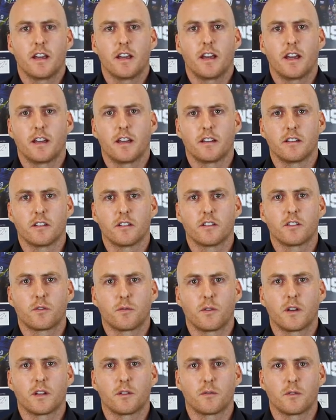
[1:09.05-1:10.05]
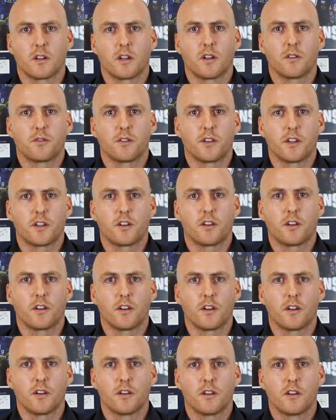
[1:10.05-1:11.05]
and swelling will often
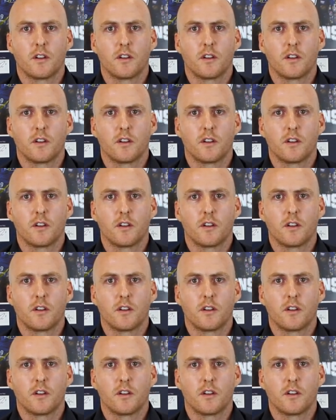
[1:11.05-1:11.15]
occur